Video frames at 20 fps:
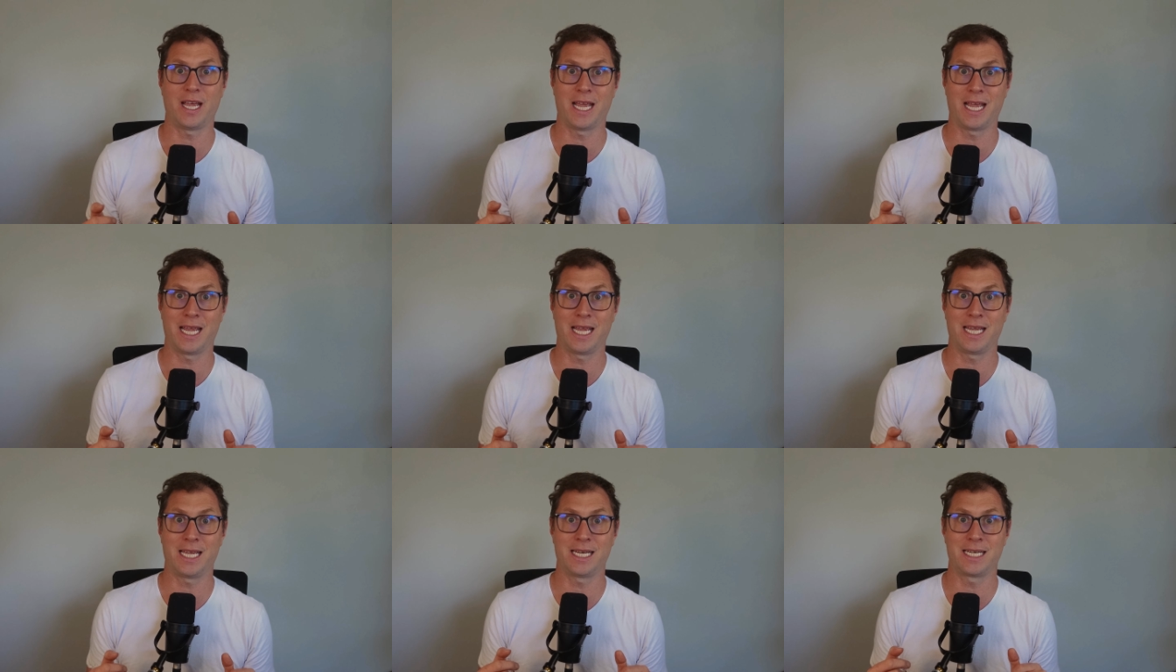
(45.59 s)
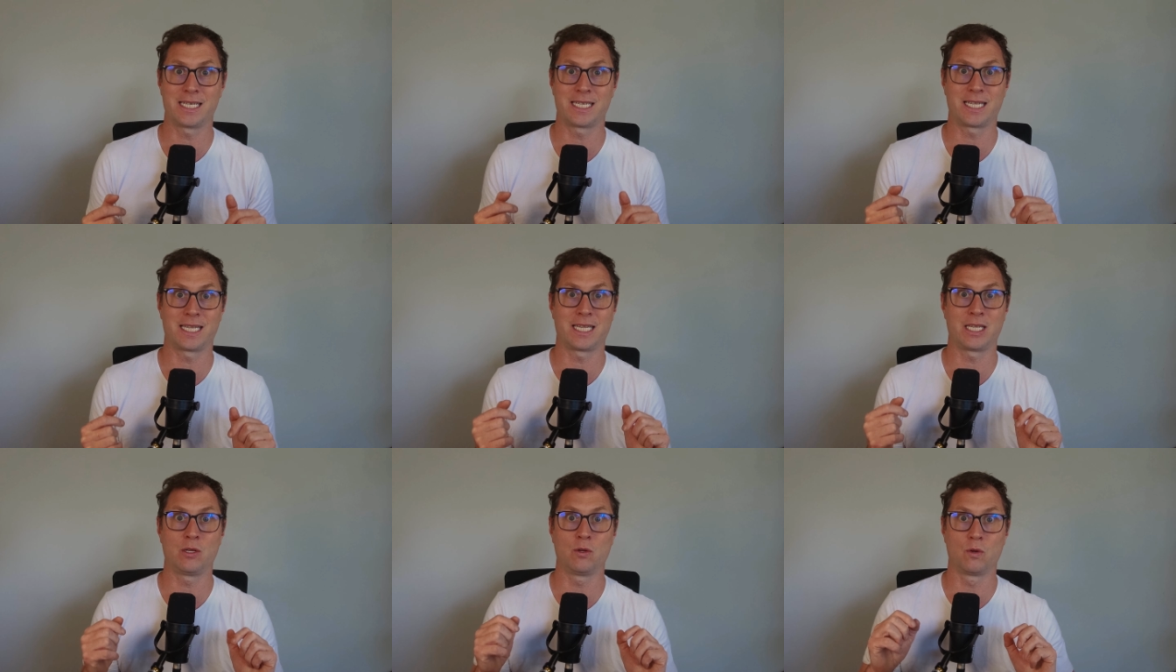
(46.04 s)
and
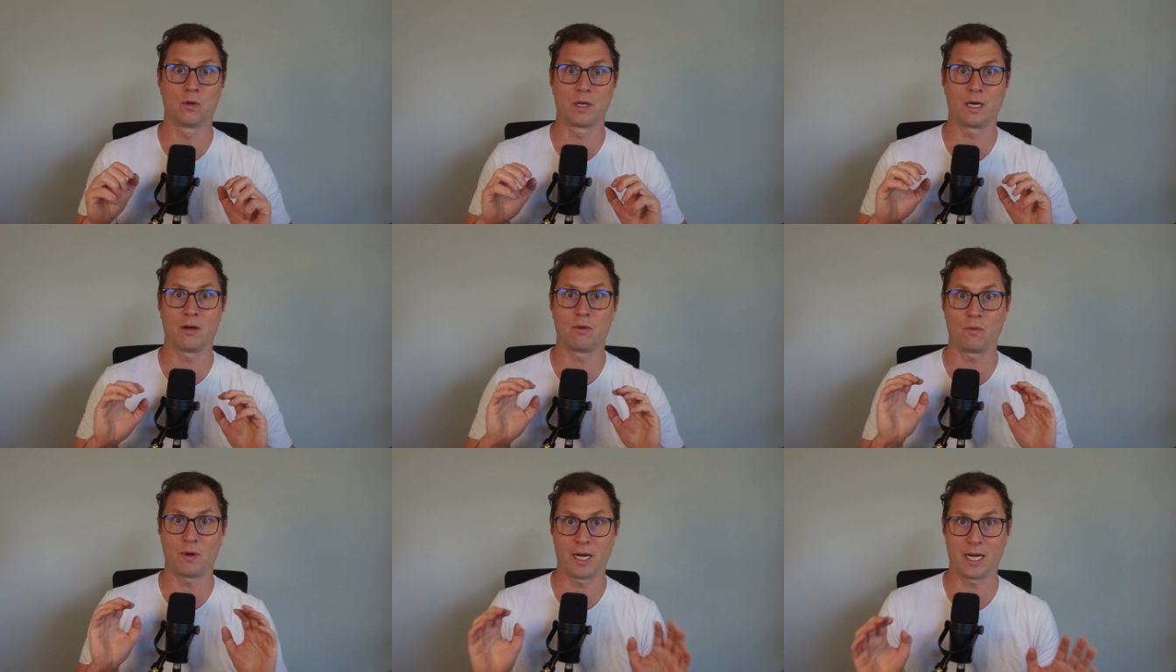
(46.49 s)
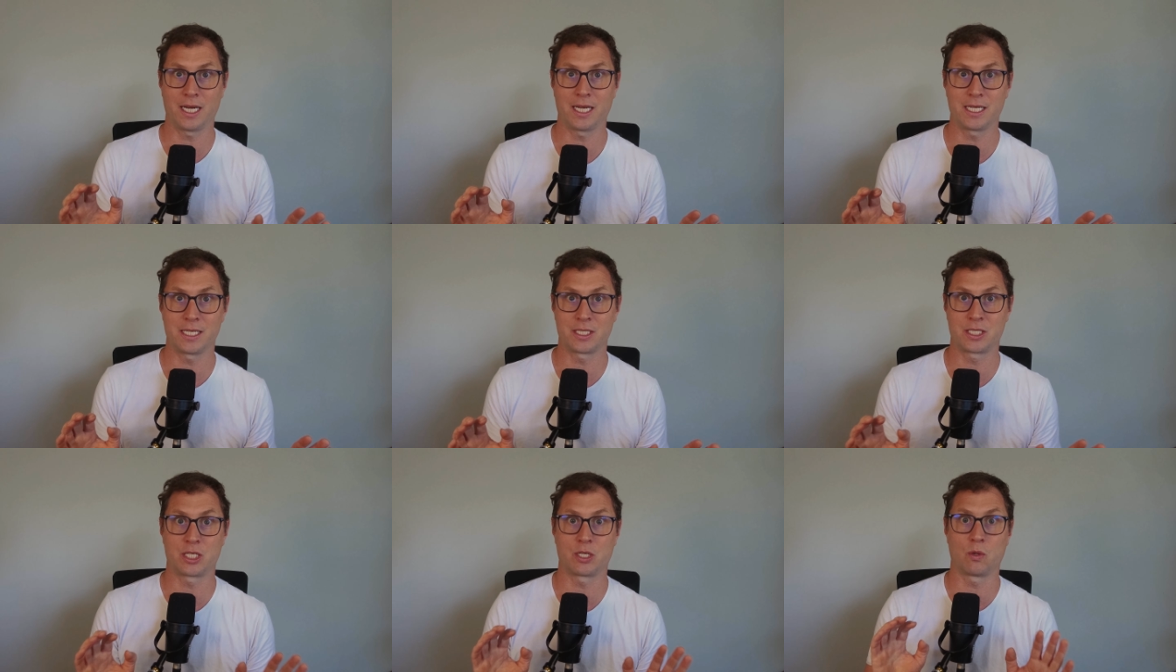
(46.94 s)
your
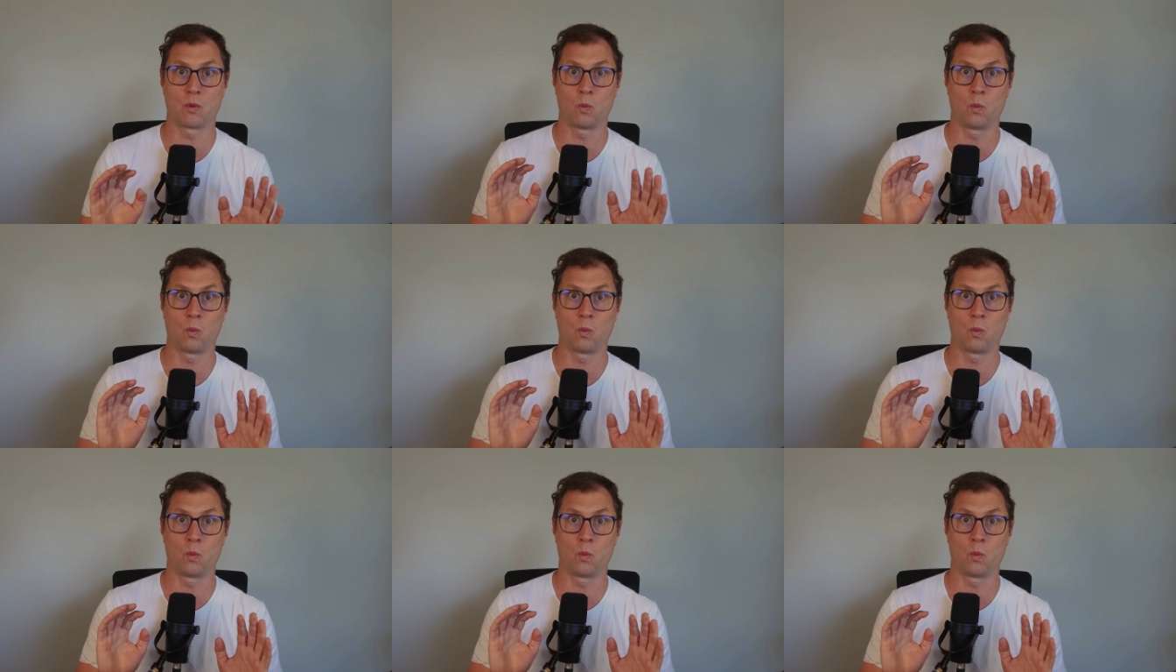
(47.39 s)
arrays